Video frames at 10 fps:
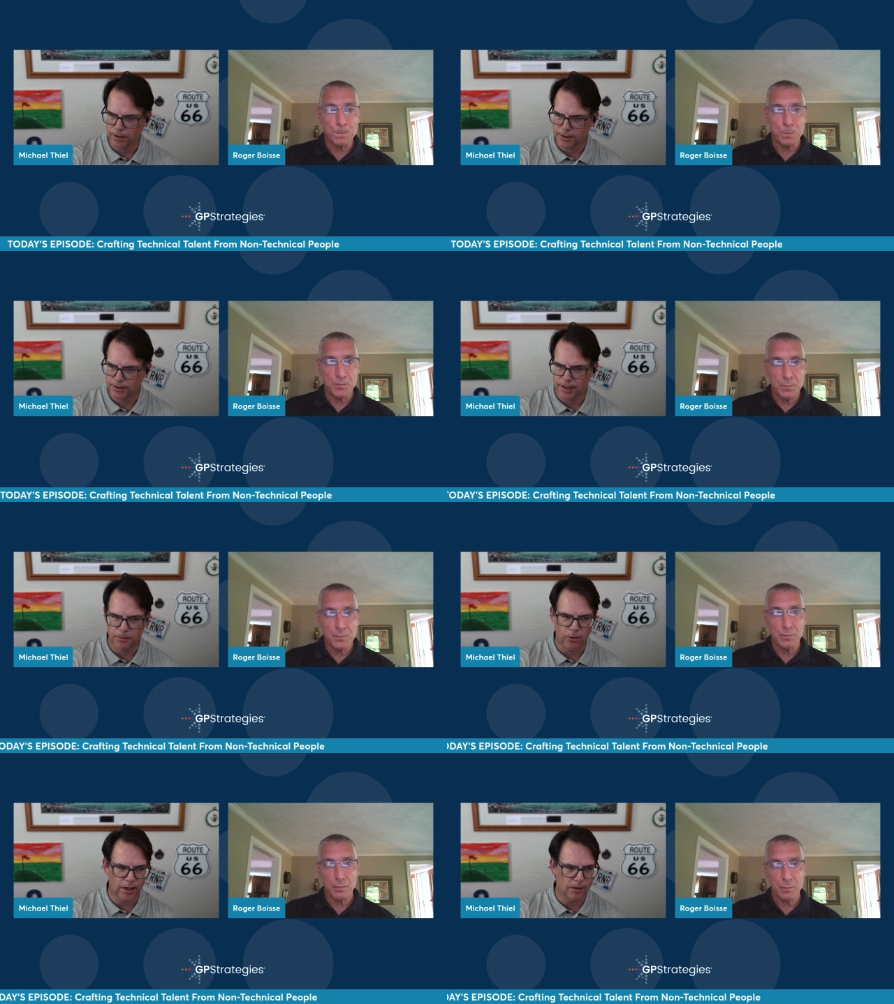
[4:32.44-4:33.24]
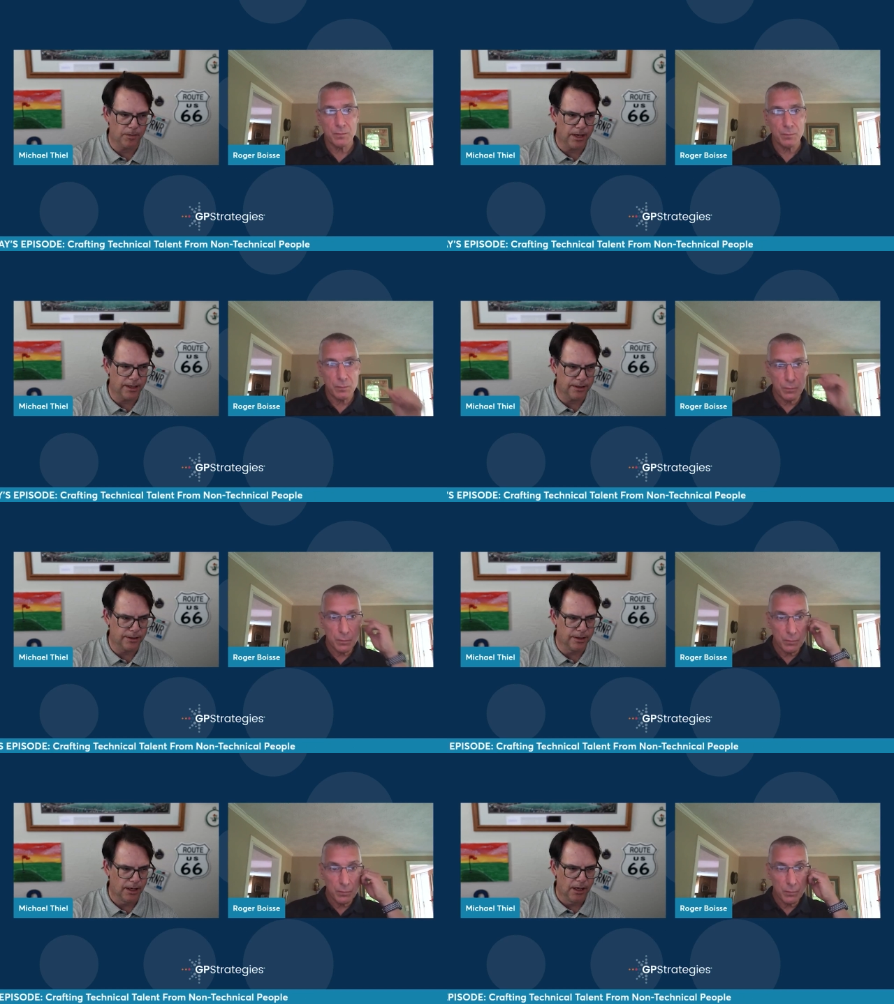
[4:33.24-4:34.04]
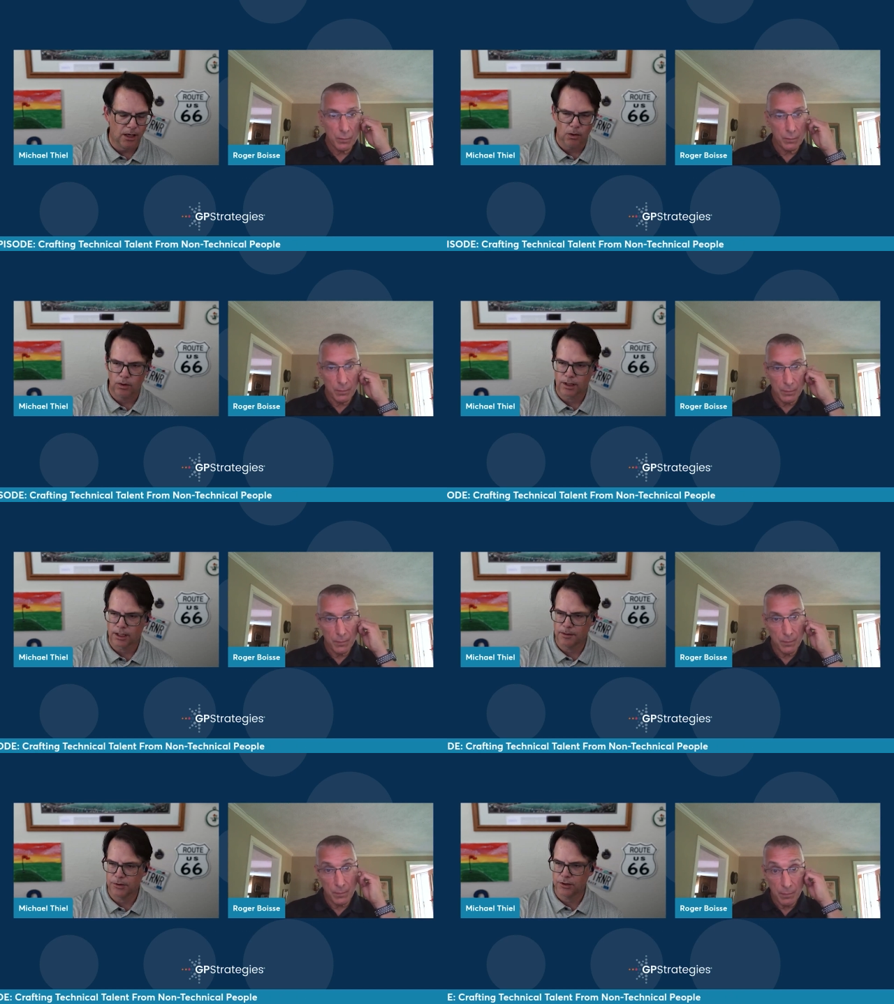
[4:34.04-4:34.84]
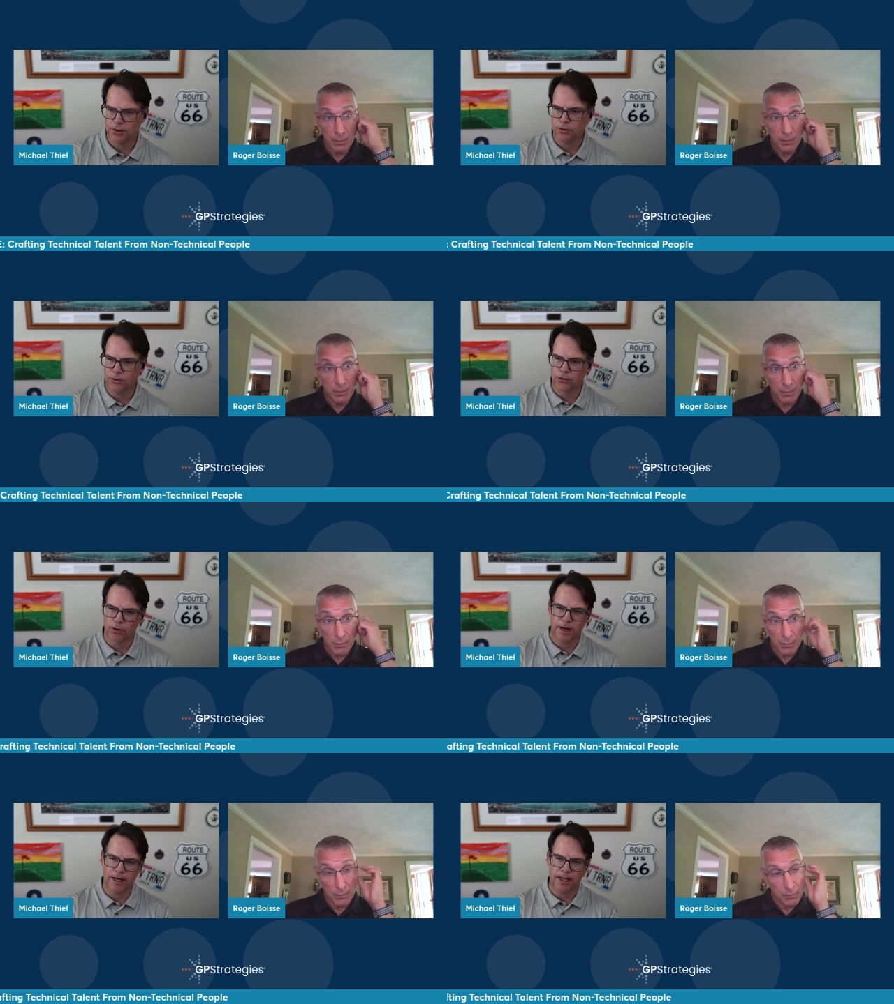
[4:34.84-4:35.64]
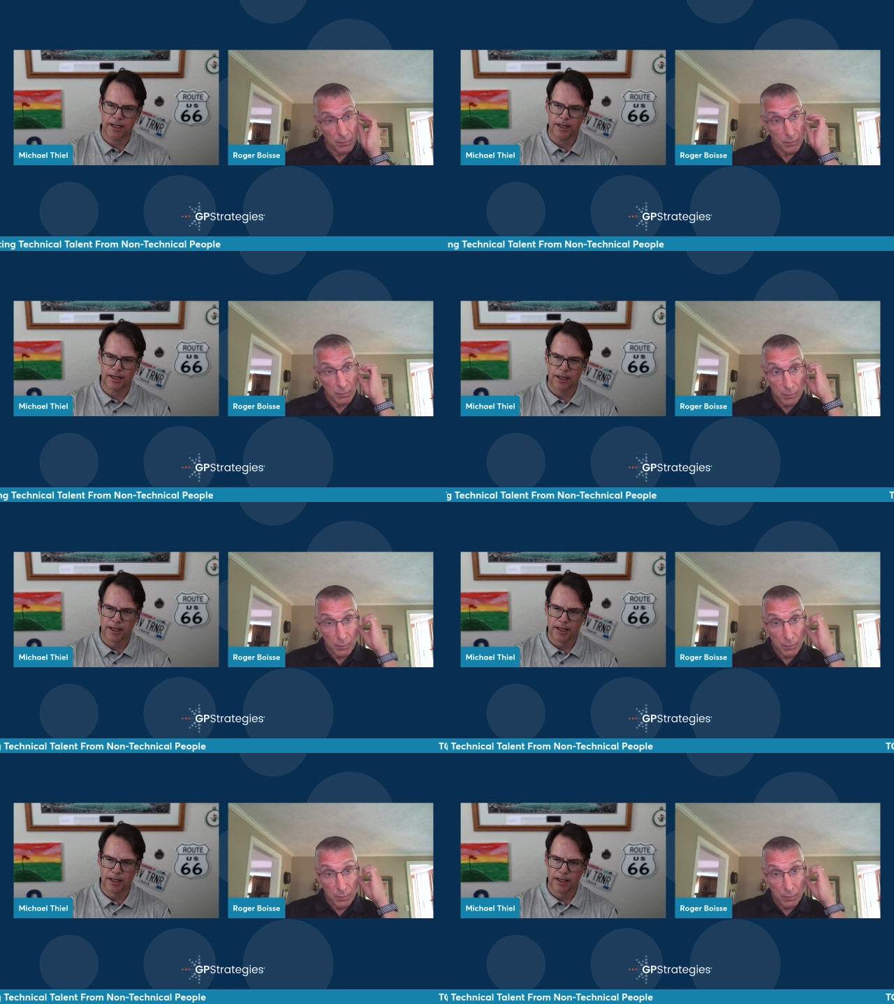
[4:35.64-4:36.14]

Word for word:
Speaker 1: Plus team recommends. When it comes to training,